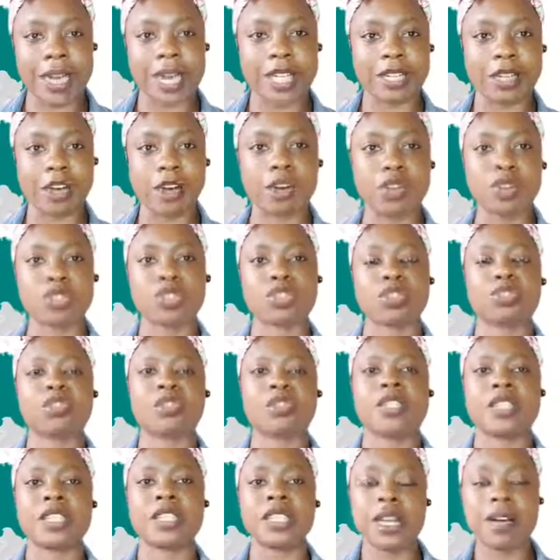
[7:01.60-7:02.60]
and also
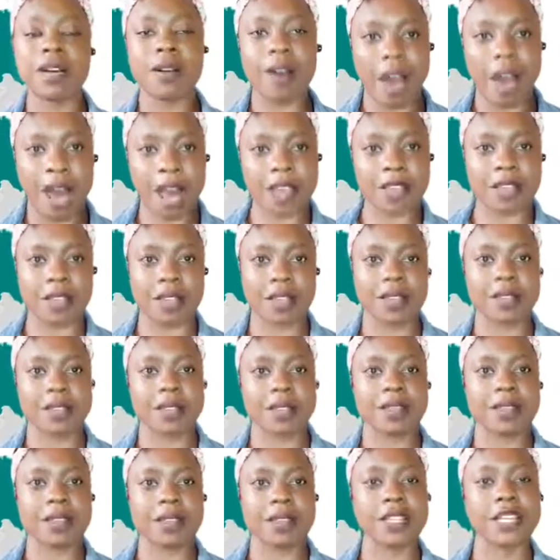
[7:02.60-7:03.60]
tell
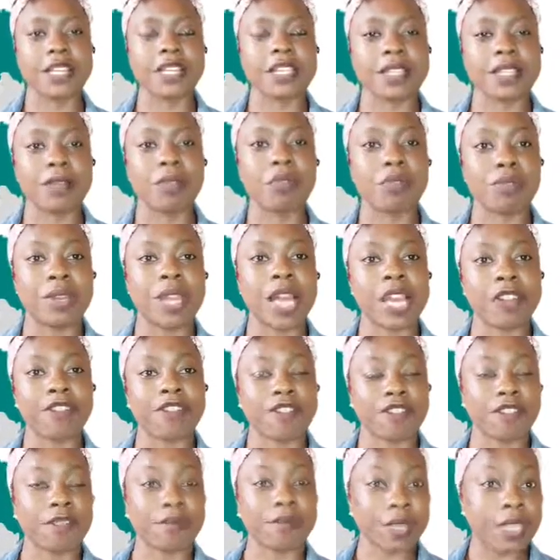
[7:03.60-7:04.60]
others that they will learn
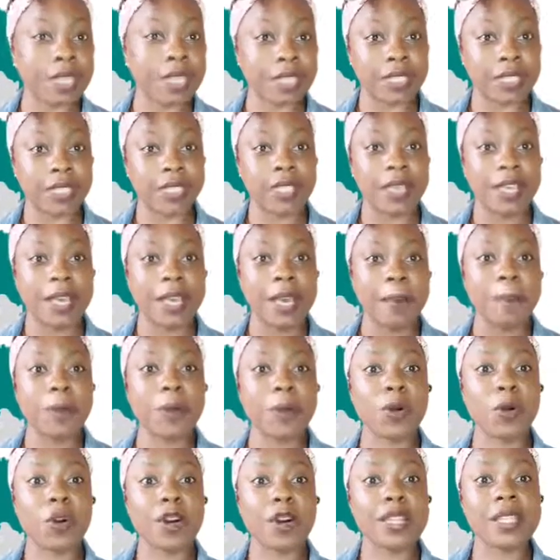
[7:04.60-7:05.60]
from it.
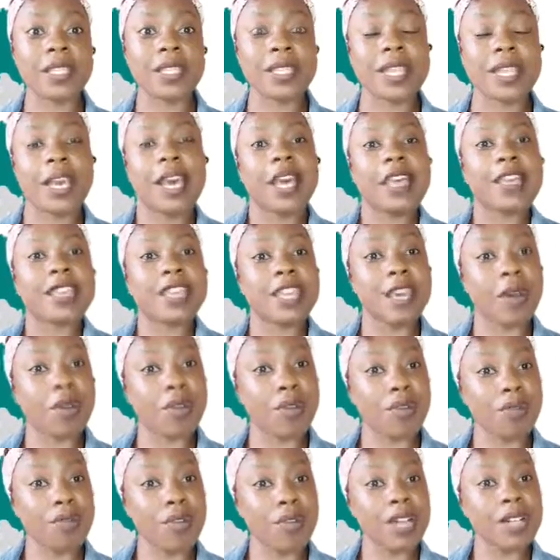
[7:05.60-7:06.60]
Because they
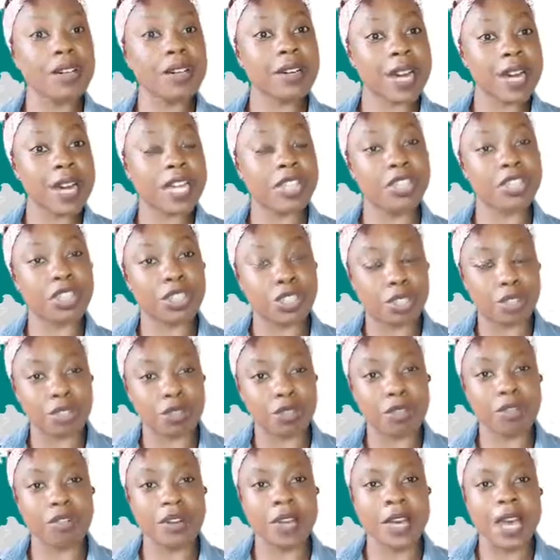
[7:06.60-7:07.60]
will real catch
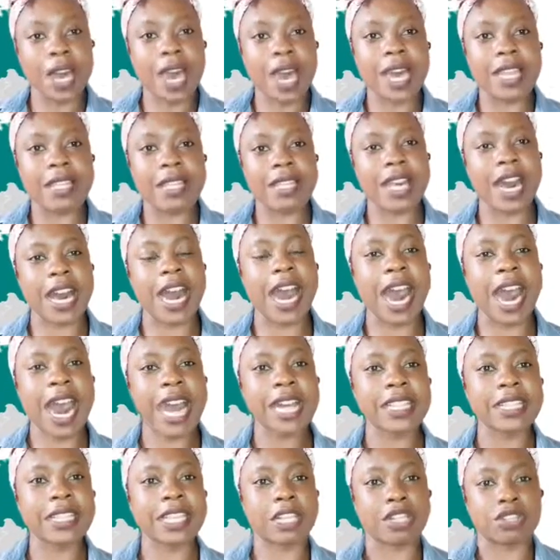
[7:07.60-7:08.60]
you and the
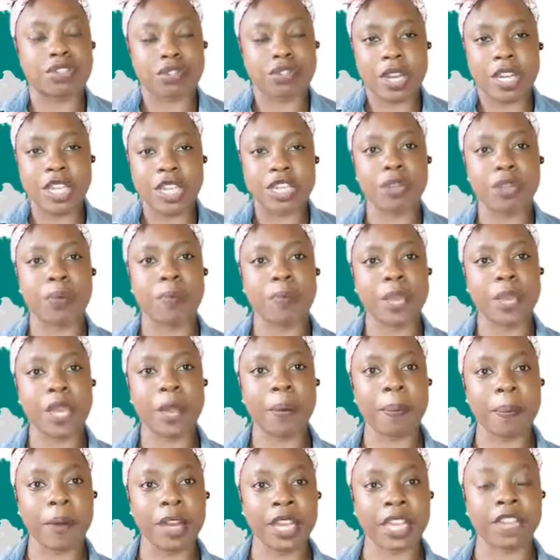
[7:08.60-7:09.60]
hand that tried to
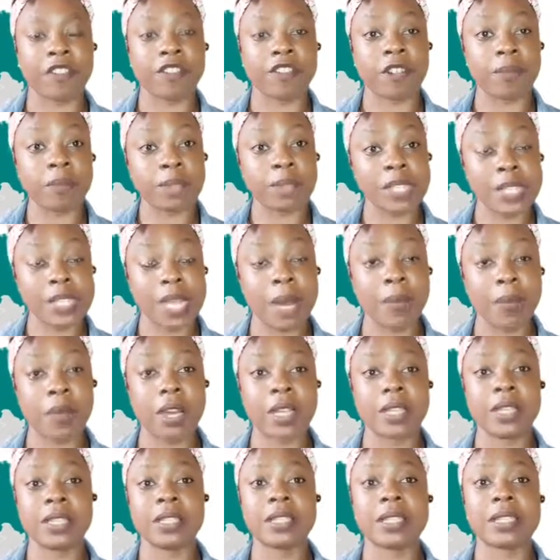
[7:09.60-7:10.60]
pickpocket from
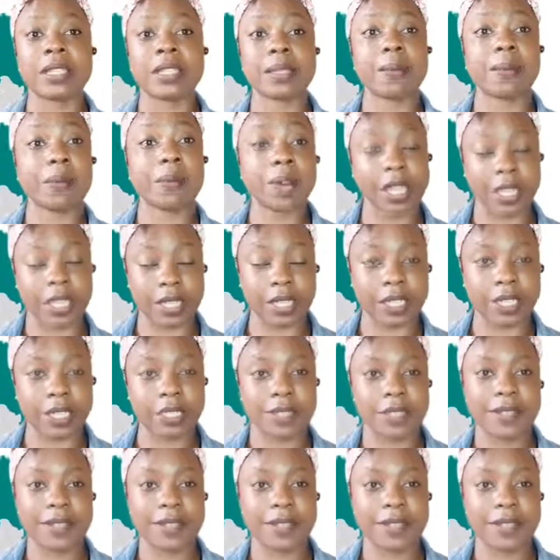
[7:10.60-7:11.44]
someone's pocket.